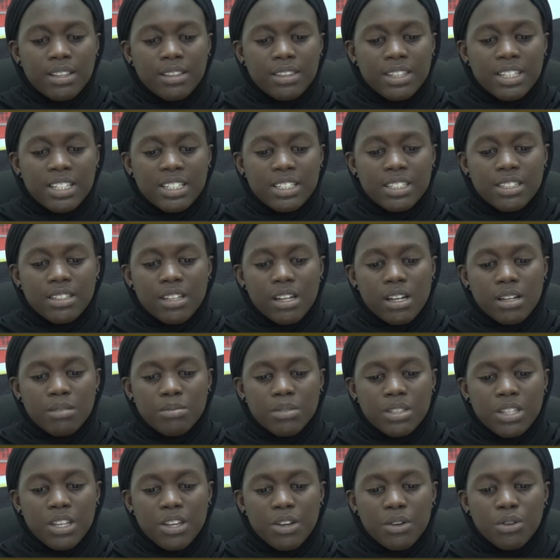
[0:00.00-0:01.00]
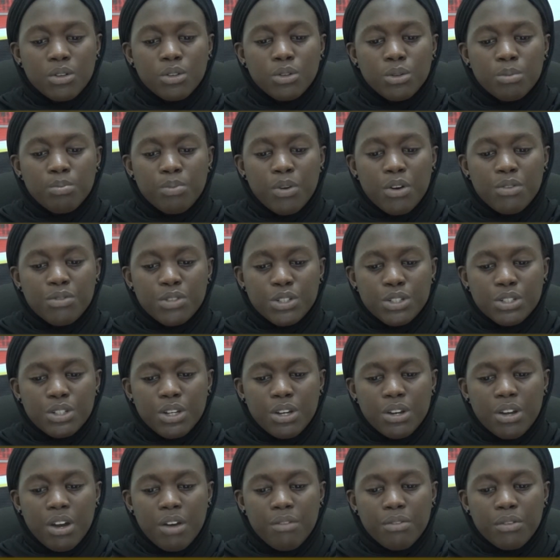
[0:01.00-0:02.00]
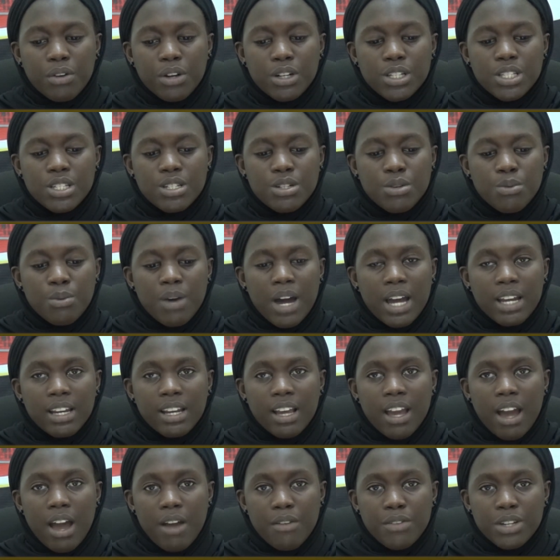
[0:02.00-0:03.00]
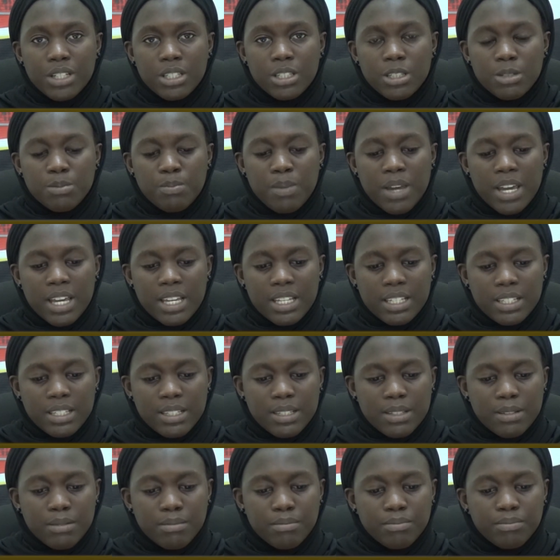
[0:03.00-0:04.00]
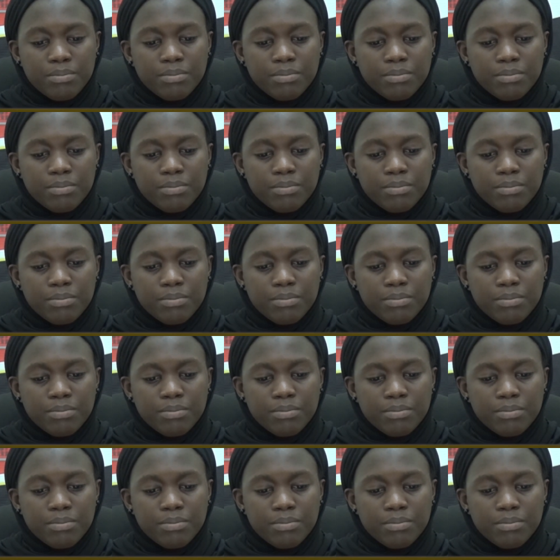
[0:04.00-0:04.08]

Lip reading: These terms include provision of countrywide garage space.